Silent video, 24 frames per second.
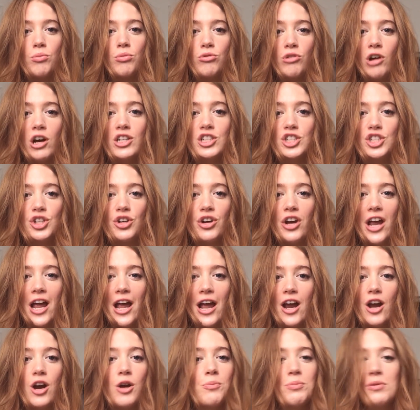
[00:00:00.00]
Brush your
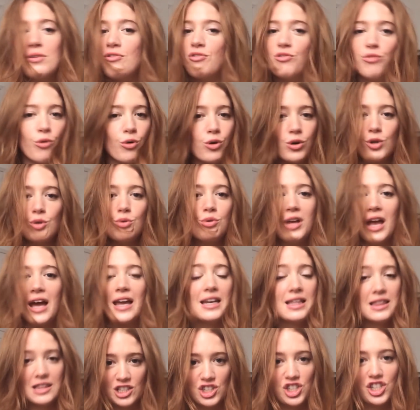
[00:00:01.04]
hair before you get
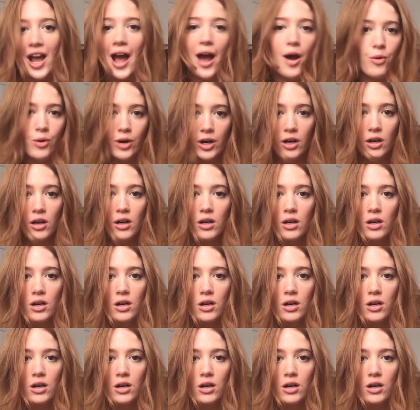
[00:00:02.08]
in the shower.